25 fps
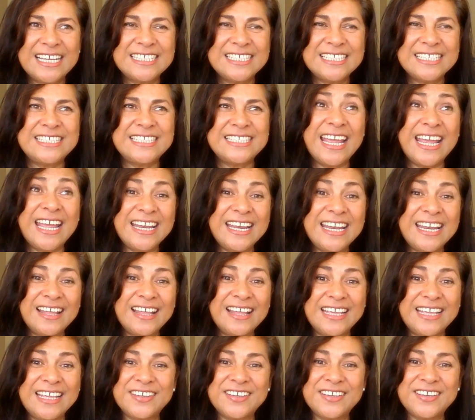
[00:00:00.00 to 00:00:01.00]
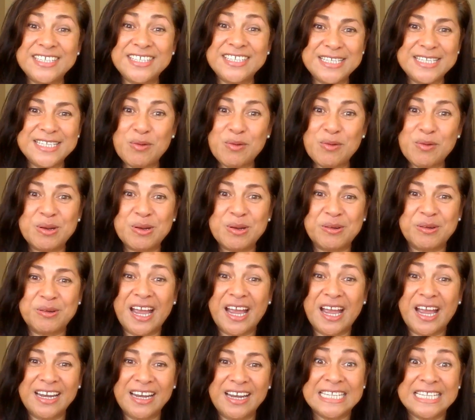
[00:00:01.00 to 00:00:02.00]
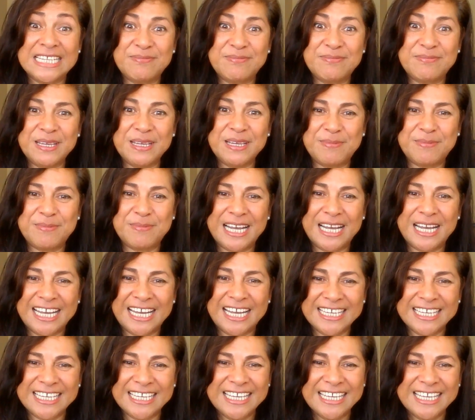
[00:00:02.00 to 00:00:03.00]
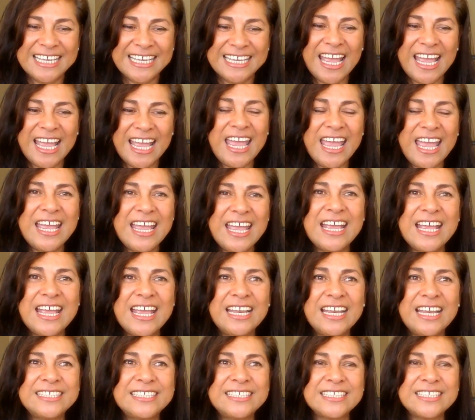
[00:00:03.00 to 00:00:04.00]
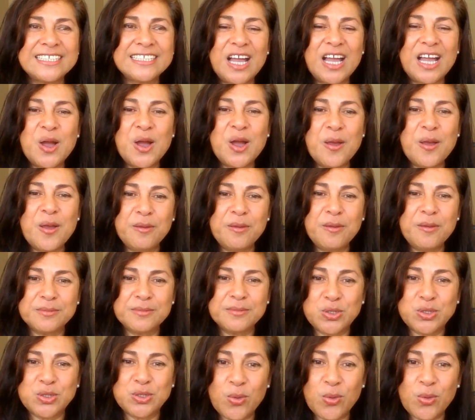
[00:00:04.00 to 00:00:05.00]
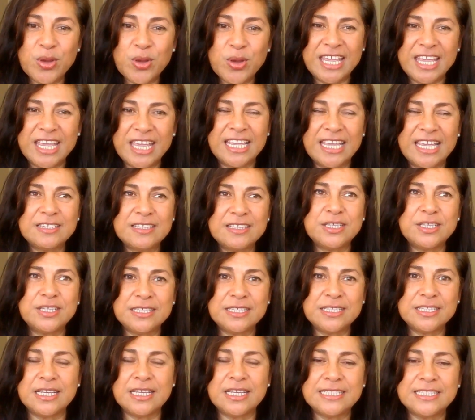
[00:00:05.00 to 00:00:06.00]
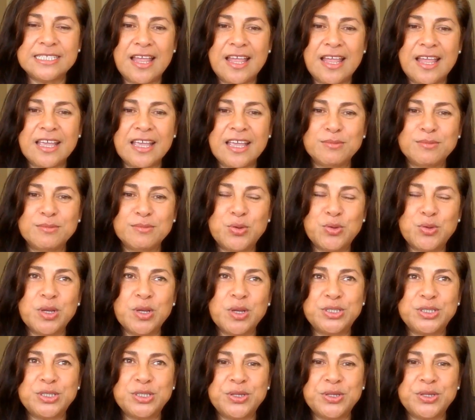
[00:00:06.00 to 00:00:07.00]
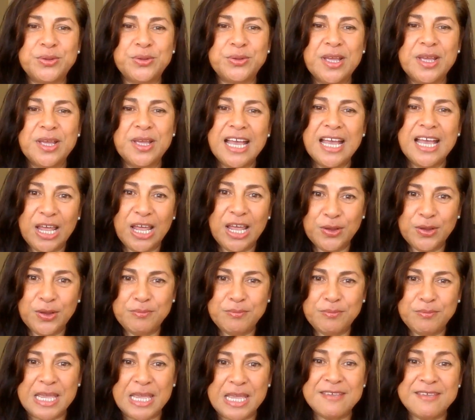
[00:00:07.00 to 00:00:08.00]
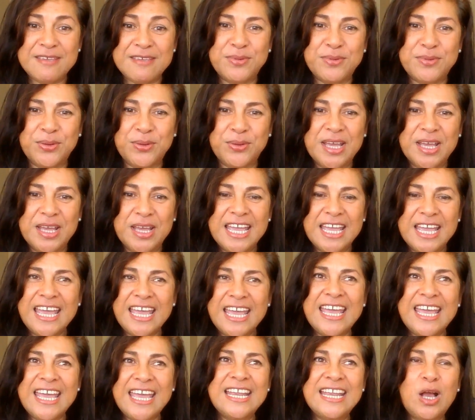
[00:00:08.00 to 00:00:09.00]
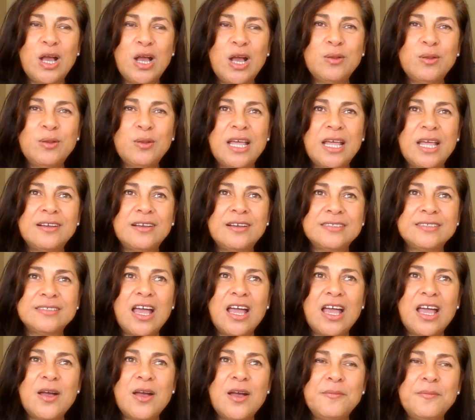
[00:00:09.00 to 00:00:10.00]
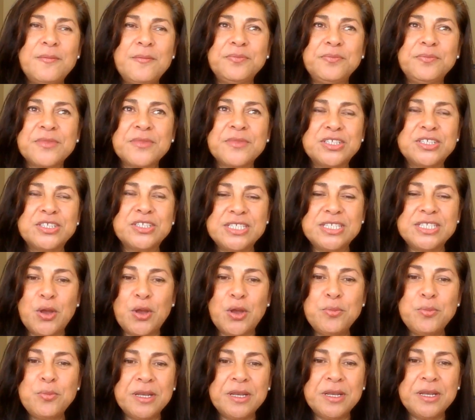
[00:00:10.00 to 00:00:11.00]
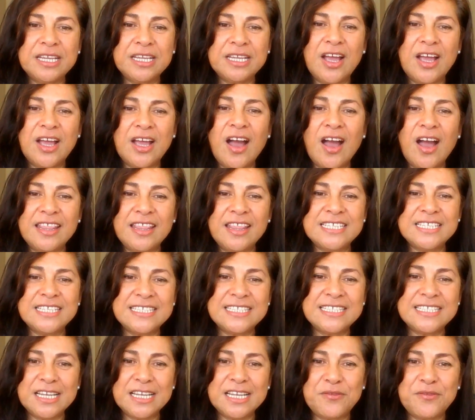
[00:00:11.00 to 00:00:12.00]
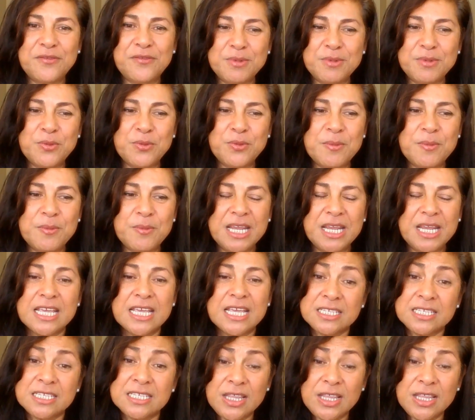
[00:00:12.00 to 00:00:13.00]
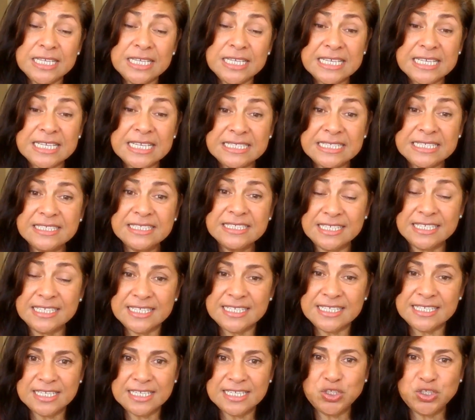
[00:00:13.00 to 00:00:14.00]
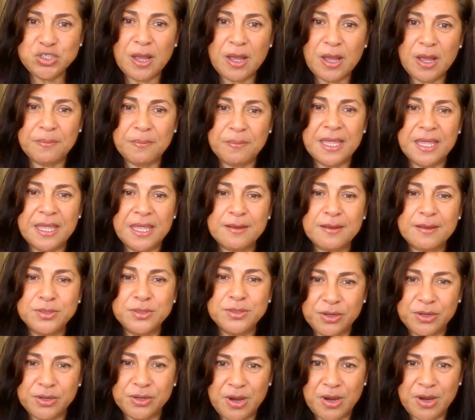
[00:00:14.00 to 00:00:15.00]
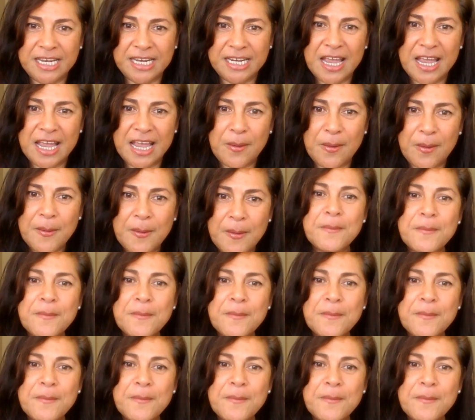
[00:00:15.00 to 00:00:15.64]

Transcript: stand out there, because there's no one around. It's a big park and I'm talking. It's like I'm talking to a lot of people, and I'll just open it. Hi, this is Lilly from New Woman. So this is a jump that I'm doing right now,